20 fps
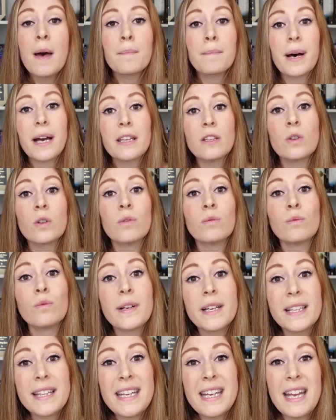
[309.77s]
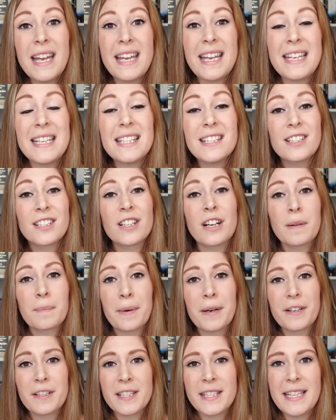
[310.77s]
but you can really insert
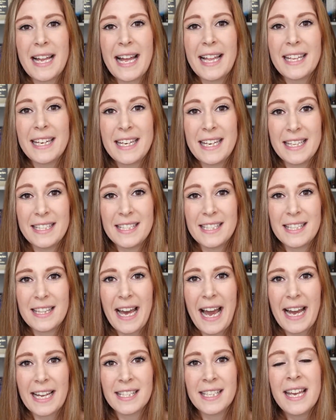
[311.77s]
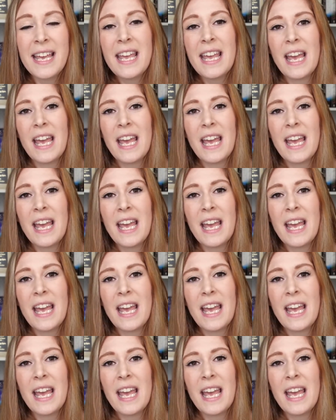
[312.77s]
personality into that.